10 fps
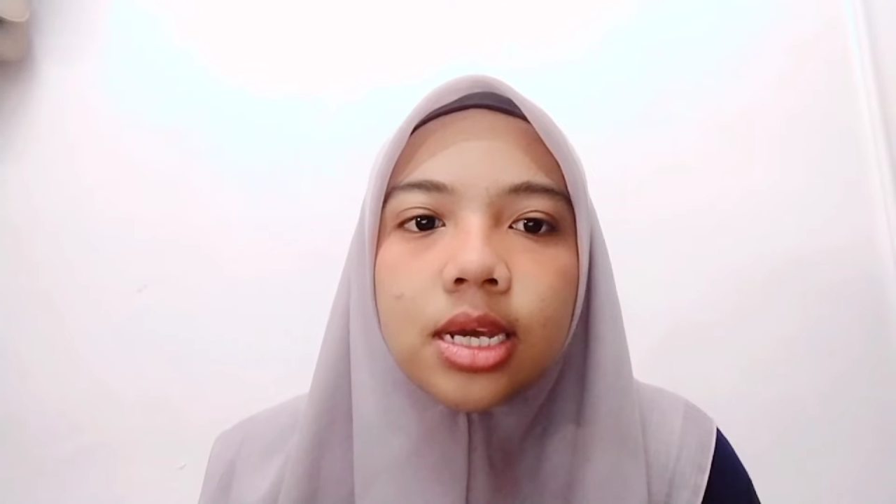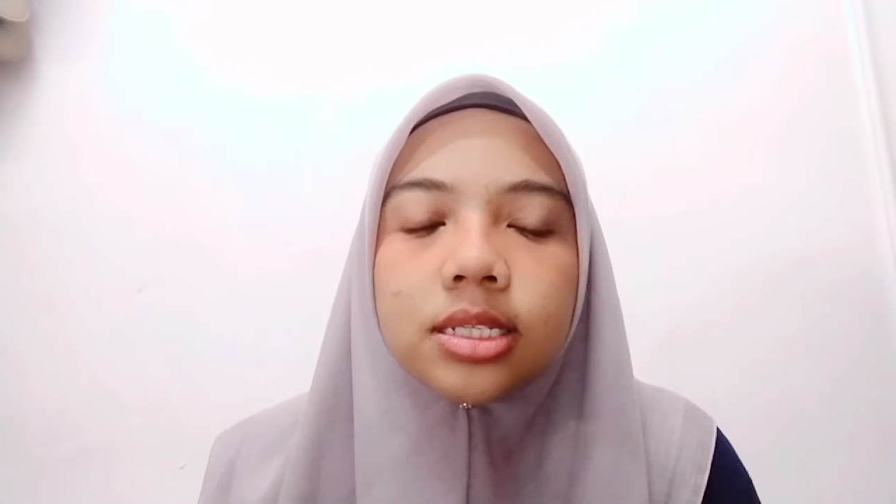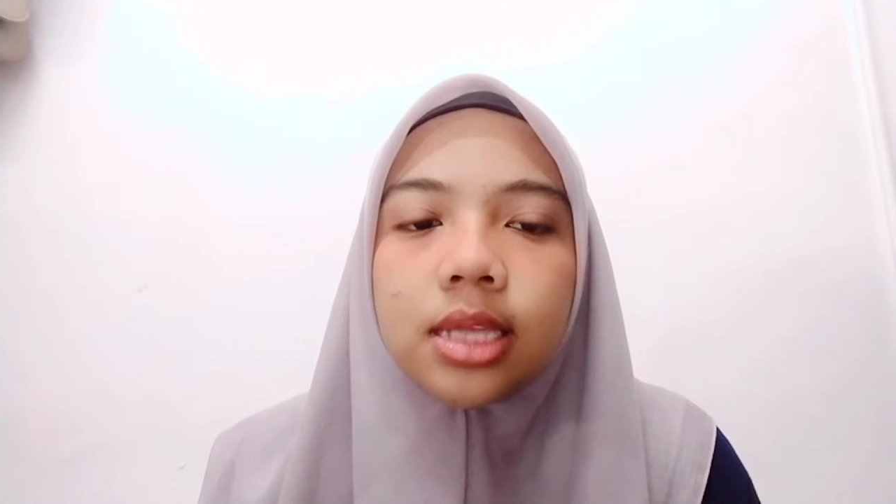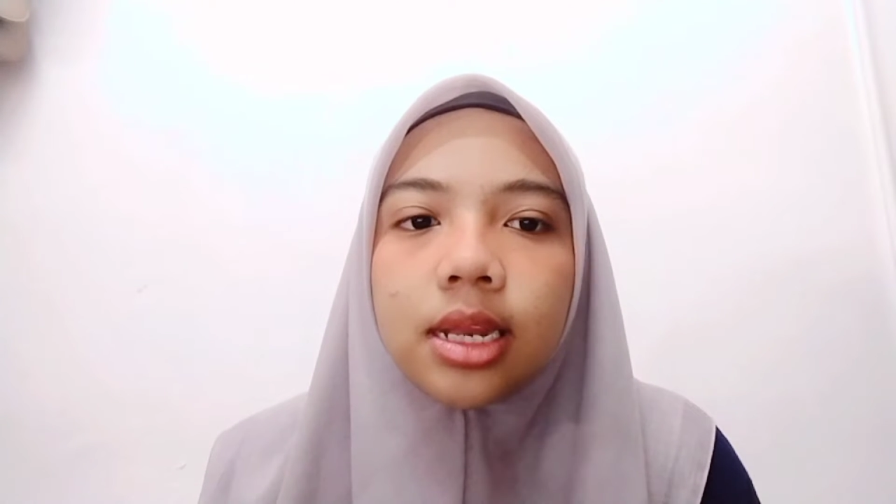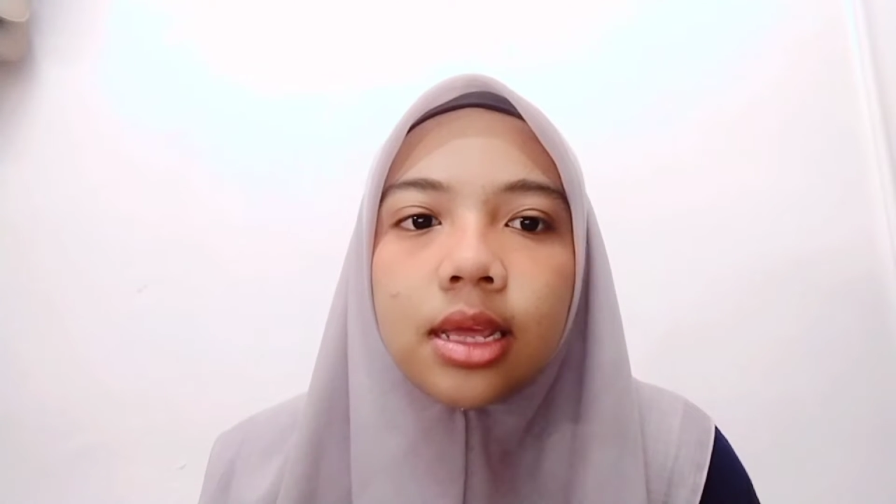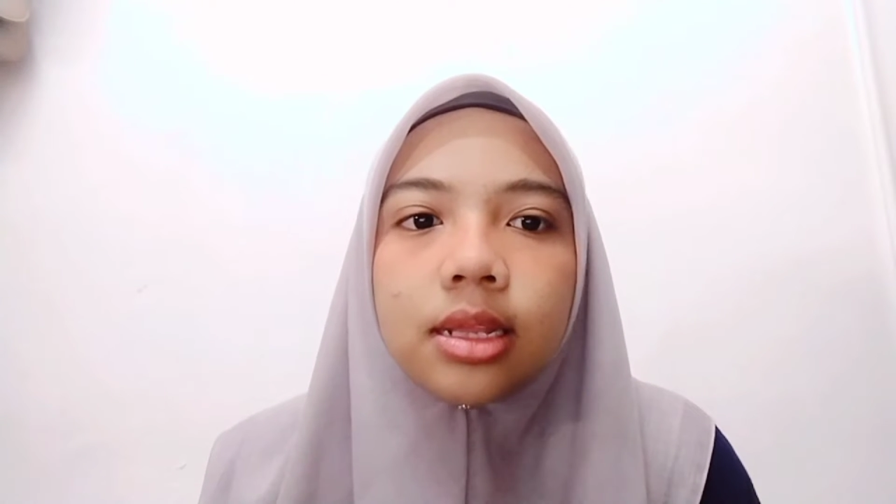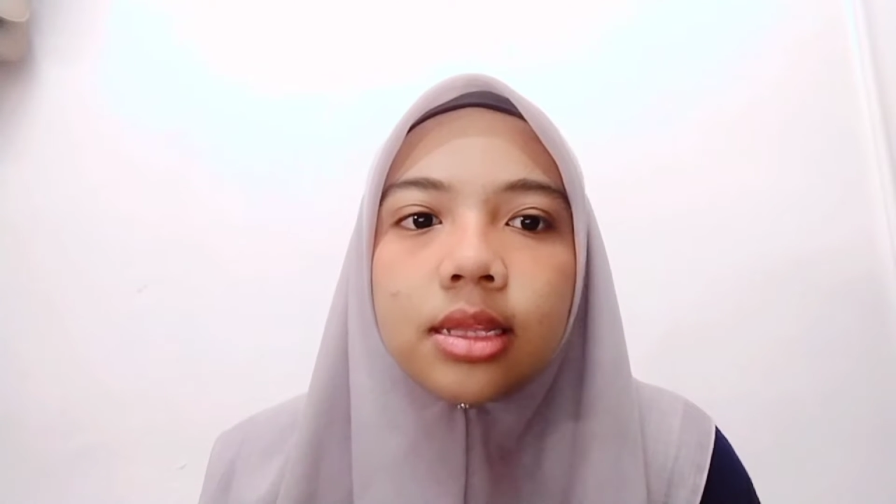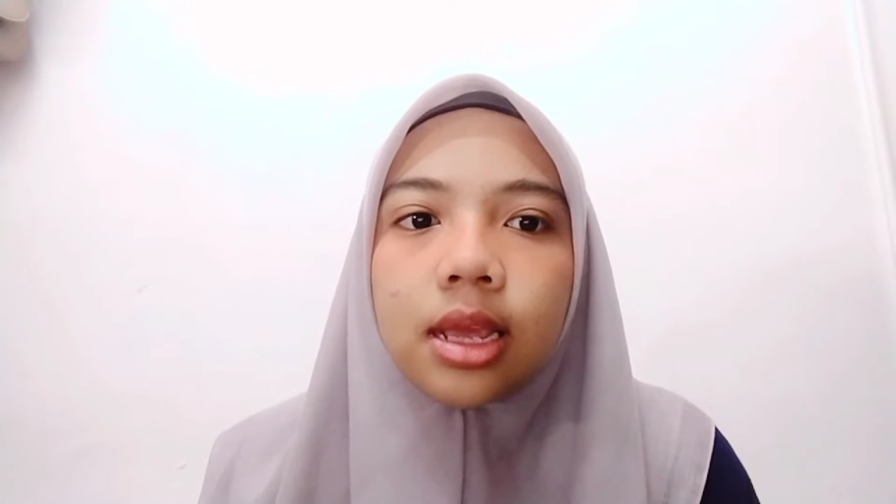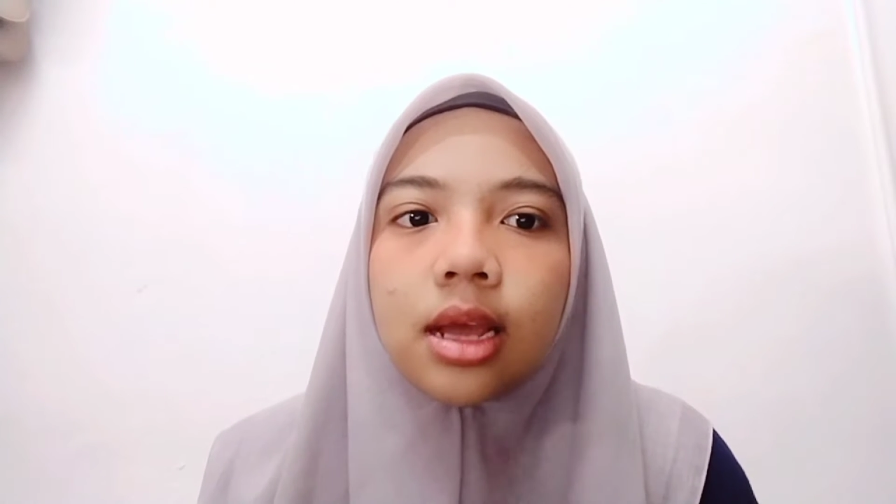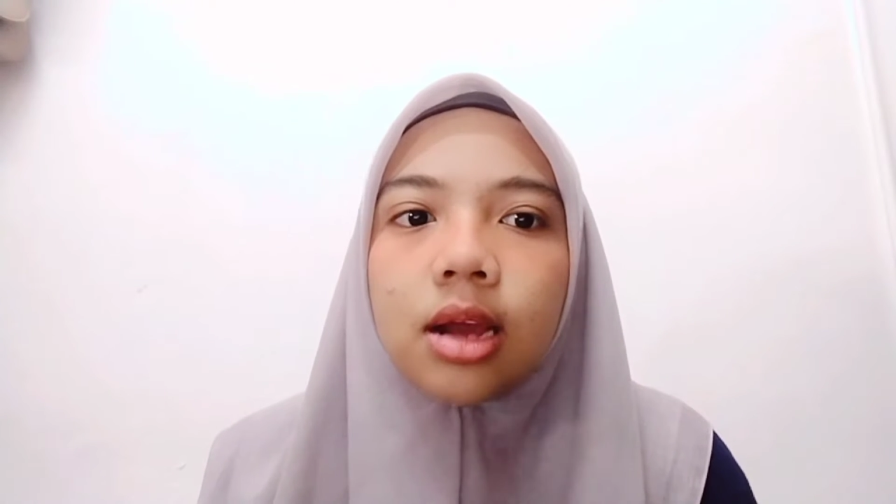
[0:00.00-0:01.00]
standards
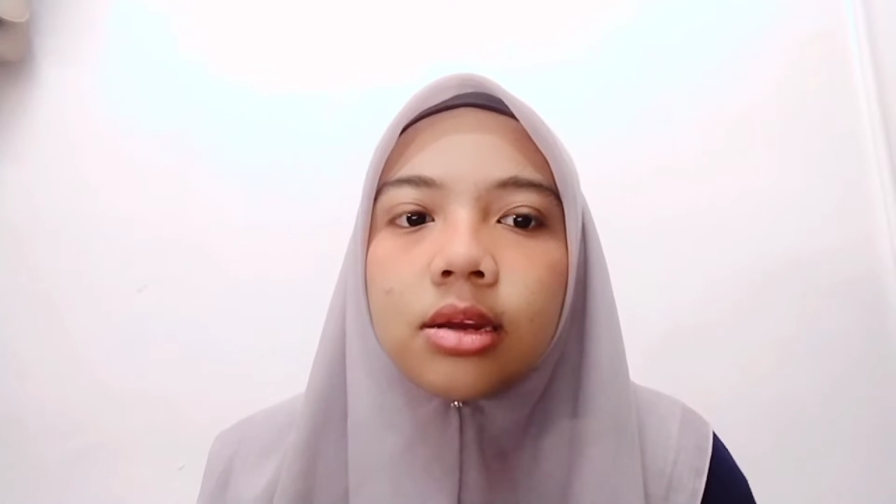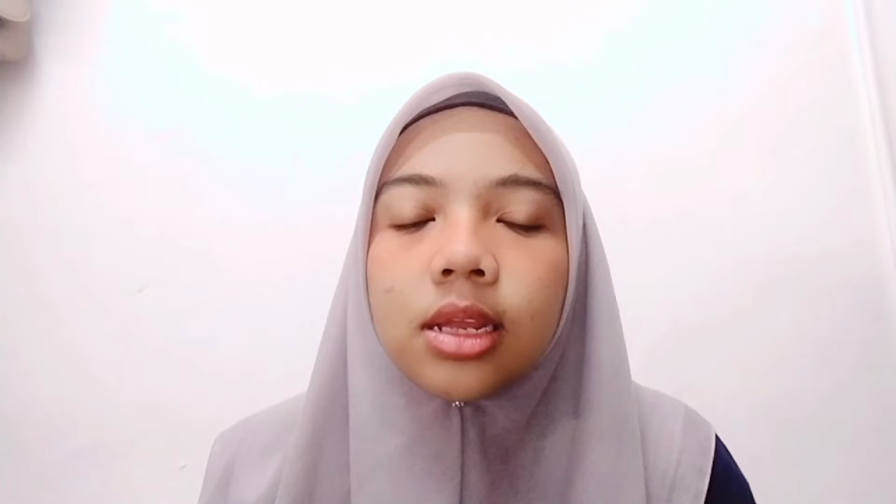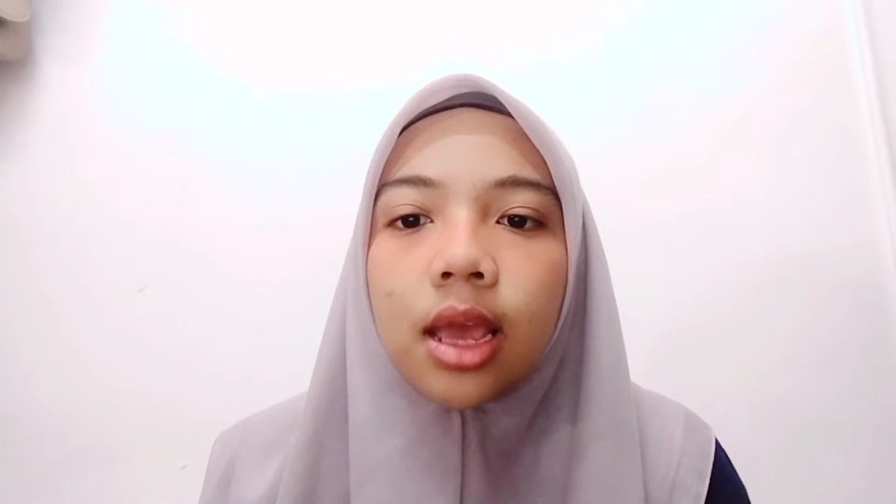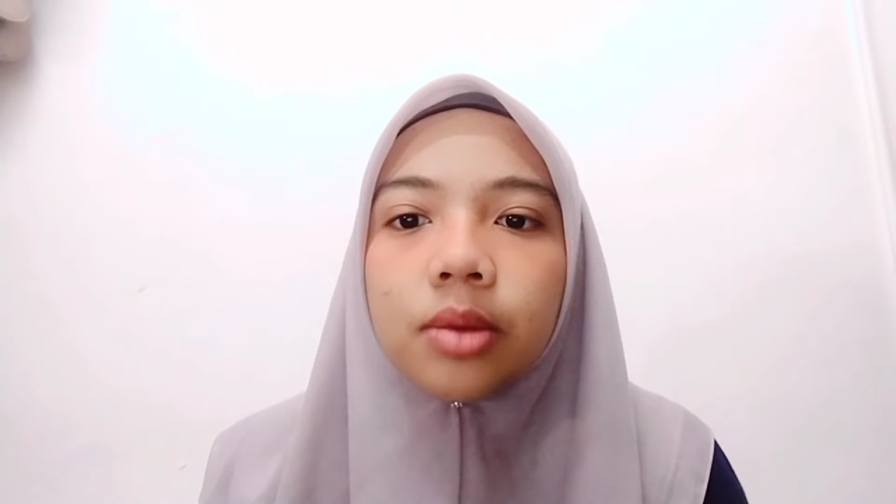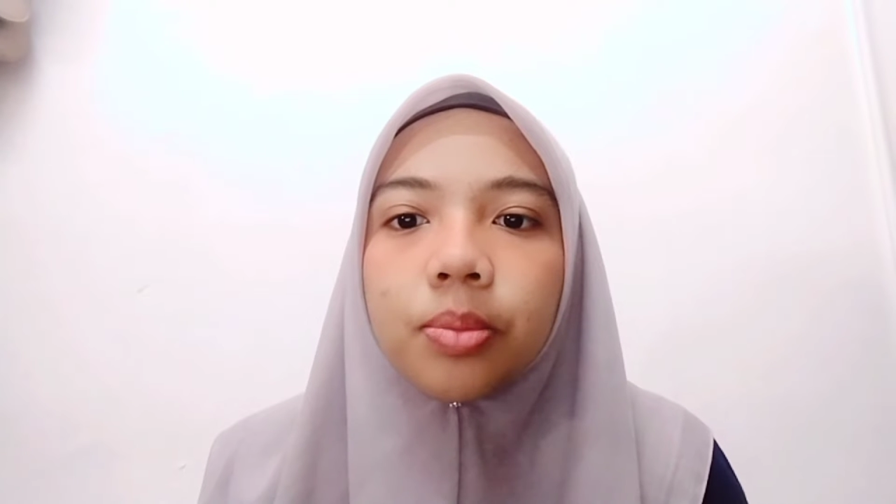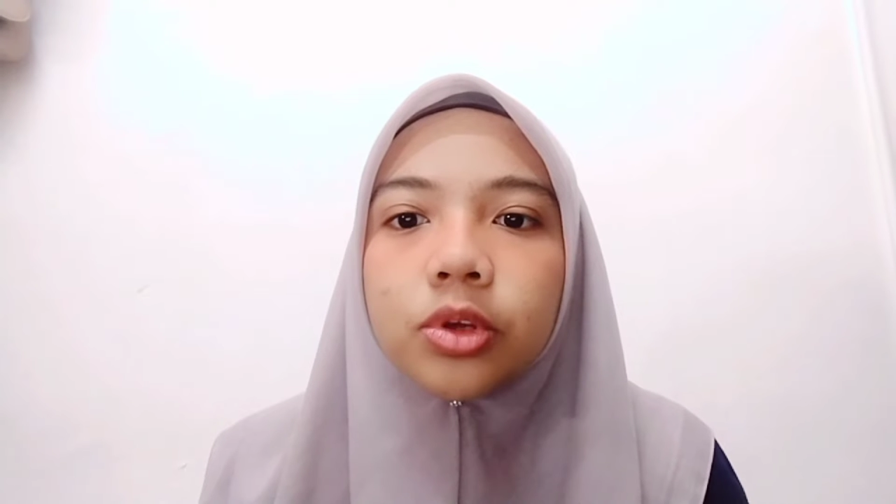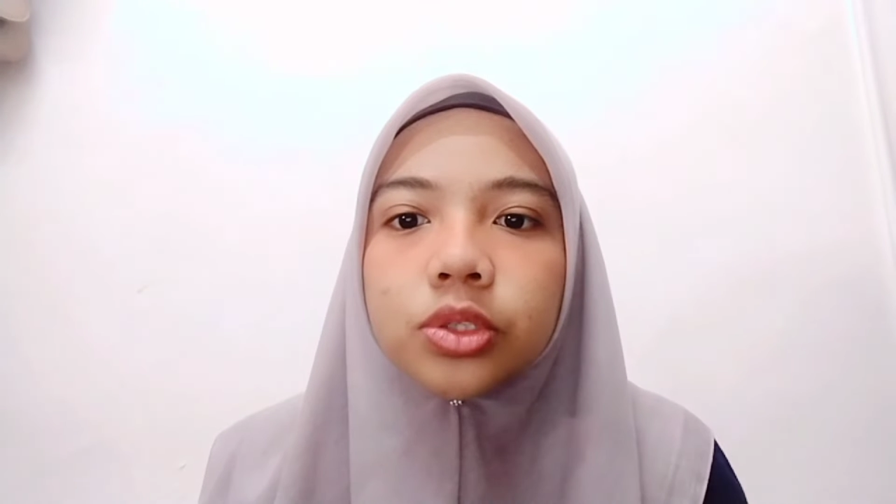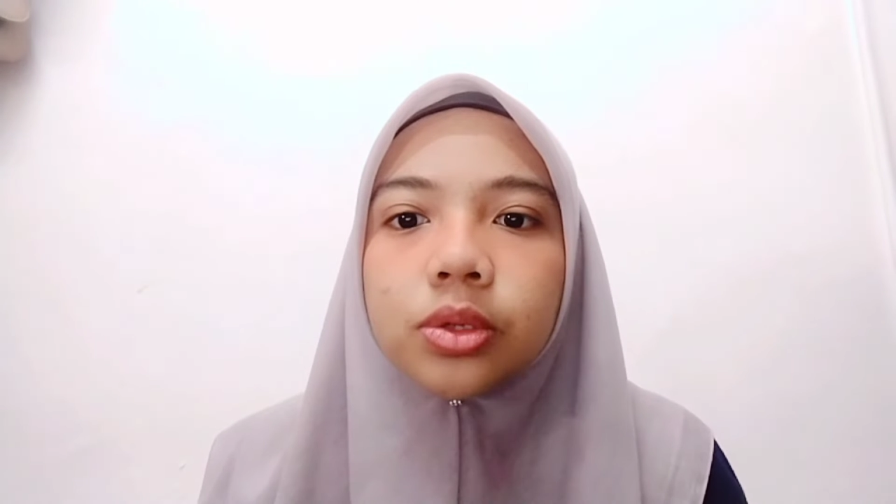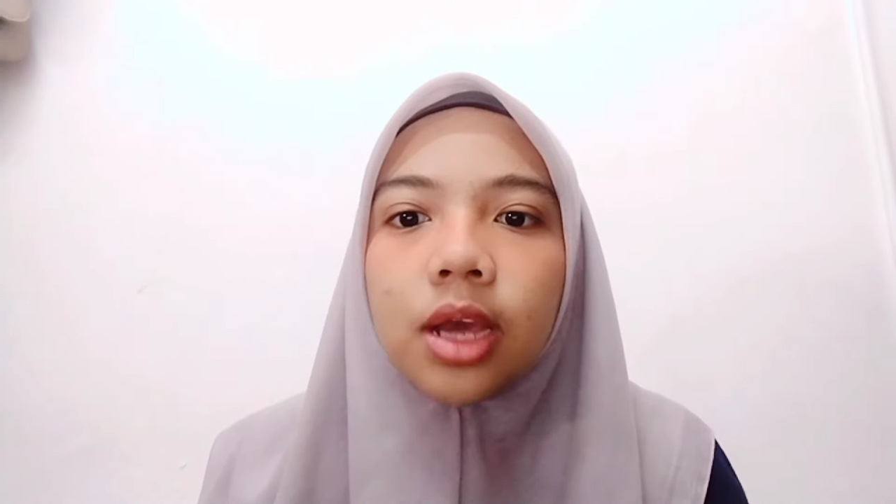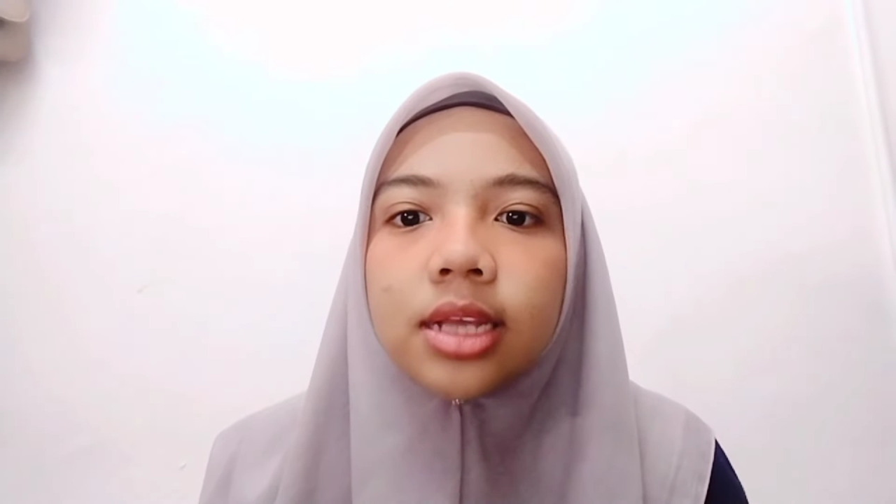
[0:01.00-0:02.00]
that are relied upon to